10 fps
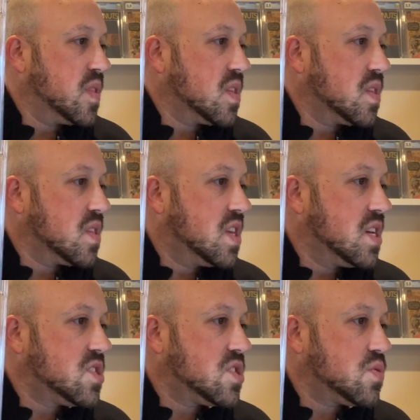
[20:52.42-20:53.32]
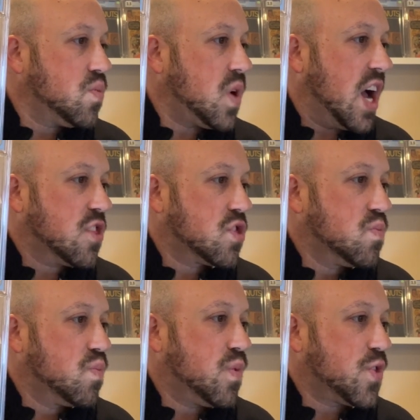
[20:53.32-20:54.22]
This I
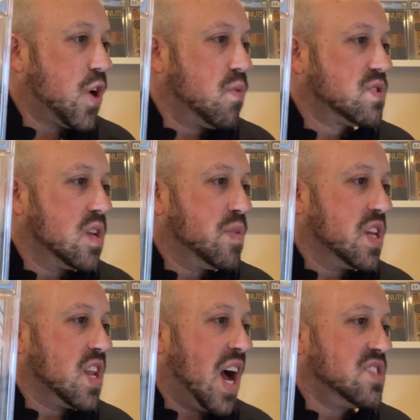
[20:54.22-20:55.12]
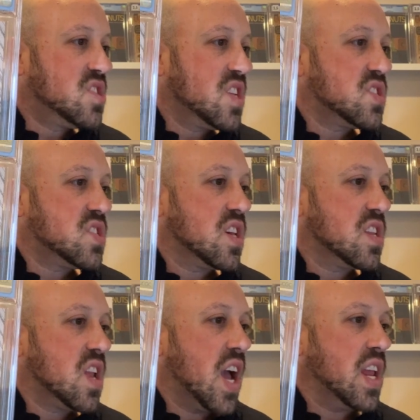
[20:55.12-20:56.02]
thought was going to be a 9.6 to a
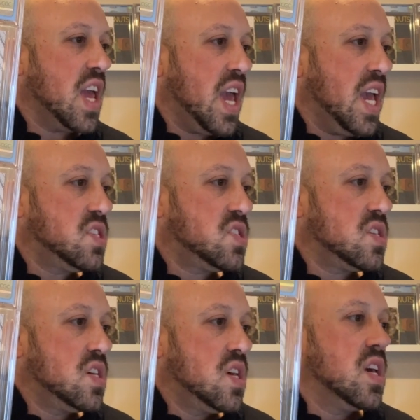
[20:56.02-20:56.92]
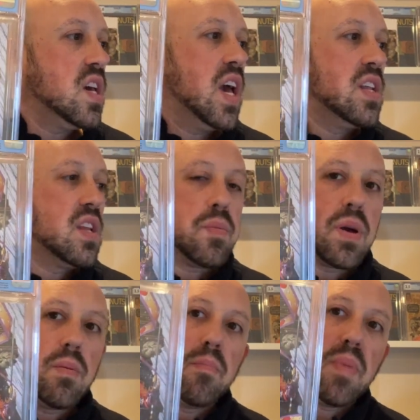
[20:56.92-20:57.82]
9.8. Ended up
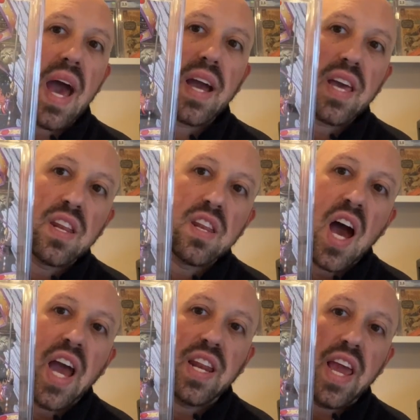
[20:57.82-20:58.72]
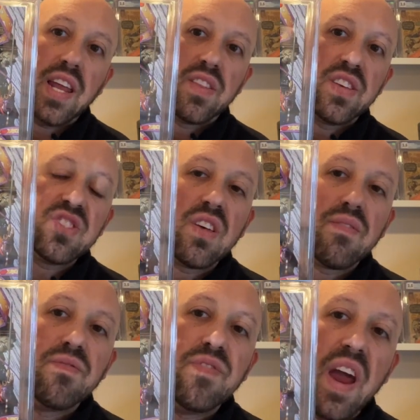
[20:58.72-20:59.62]
coming back a 9.8. Now, this is the
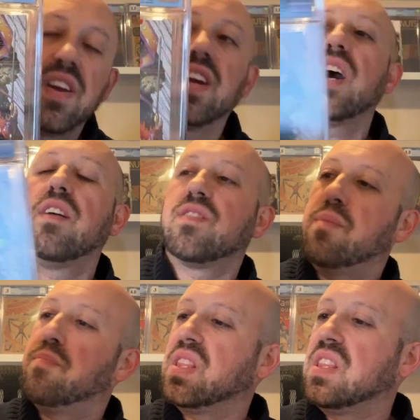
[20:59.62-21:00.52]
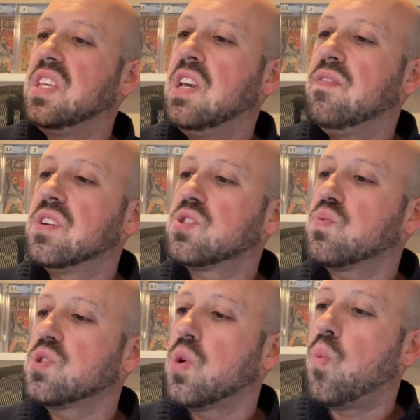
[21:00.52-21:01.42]
variant cover. I believe this
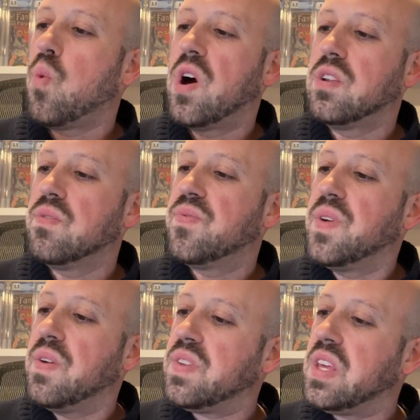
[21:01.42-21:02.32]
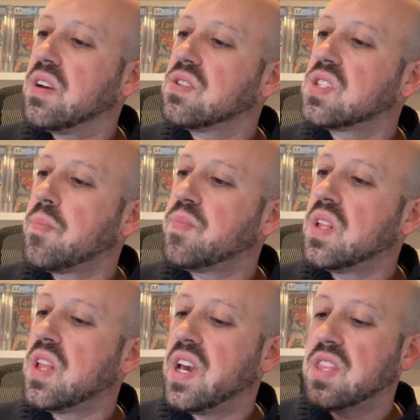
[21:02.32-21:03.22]
was a 1 in 50 or
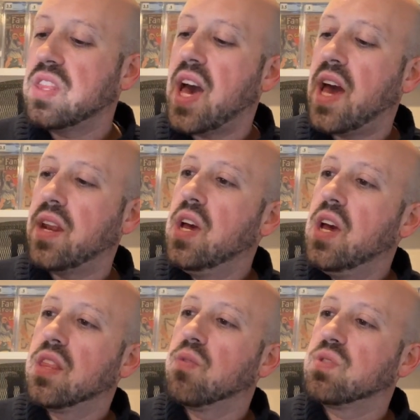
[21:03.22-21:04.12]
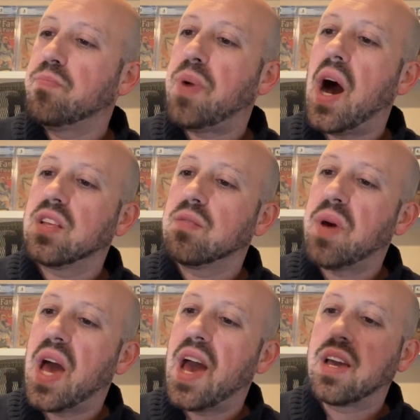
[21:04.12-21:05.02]
something like that. There was a poly
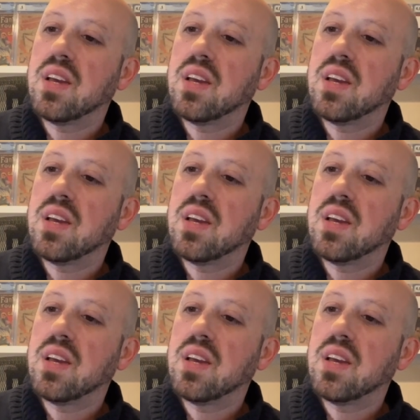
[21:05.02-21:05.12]
bag